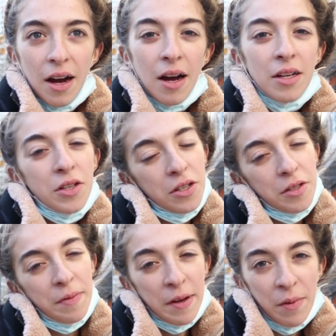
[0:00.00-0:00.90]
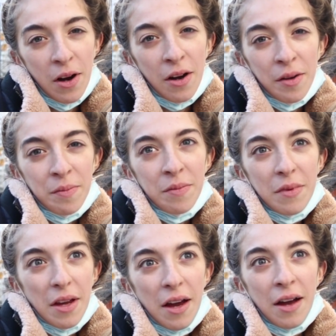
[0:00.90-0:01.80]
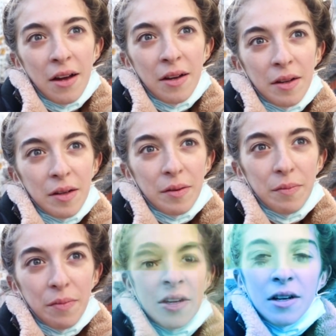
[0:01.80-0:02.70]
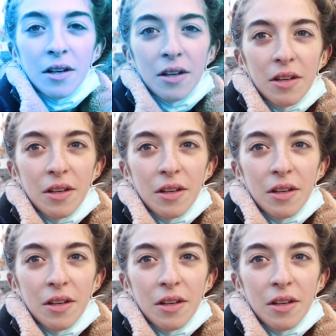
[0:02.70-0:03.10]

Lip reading: I talk to my mom, yeah.